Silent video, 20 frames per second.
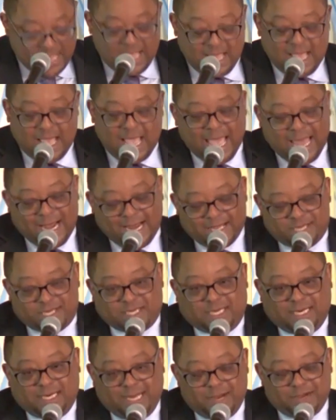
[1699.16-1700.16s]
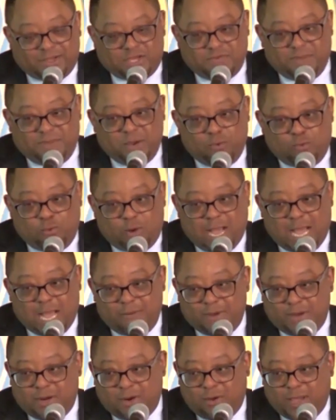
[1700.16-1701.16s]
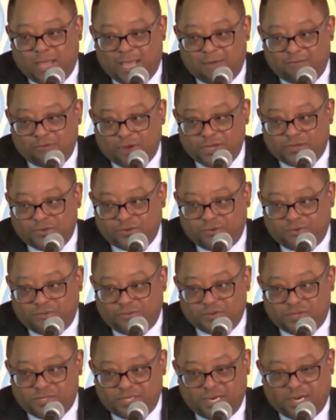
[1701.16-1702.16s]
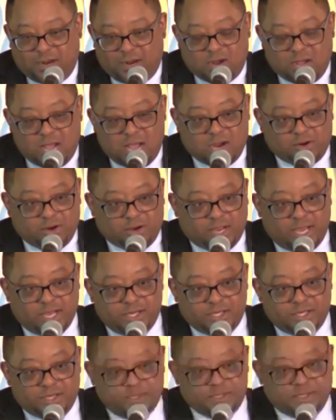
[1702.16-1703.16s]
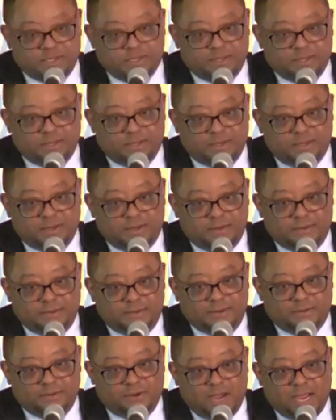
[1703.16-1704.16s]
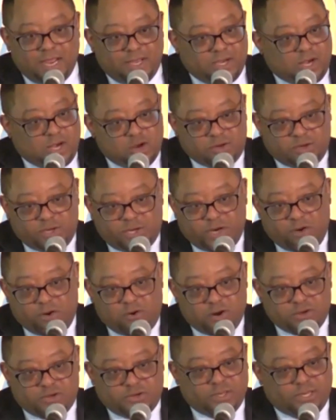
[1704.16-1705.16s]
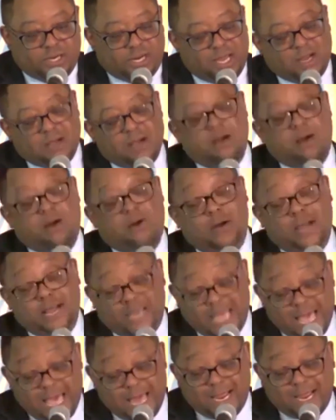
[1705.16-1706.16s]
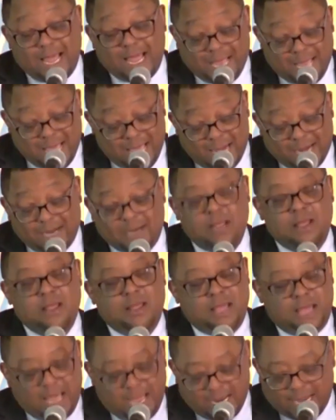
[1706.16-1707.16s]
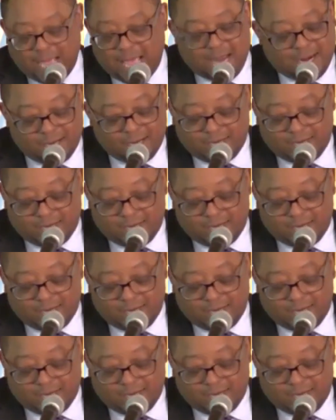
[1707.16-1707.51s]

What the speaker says: And it's clear to me why we don't have racial diversity in our congregations. Right? You go to the origin, you're like, oh, I got it.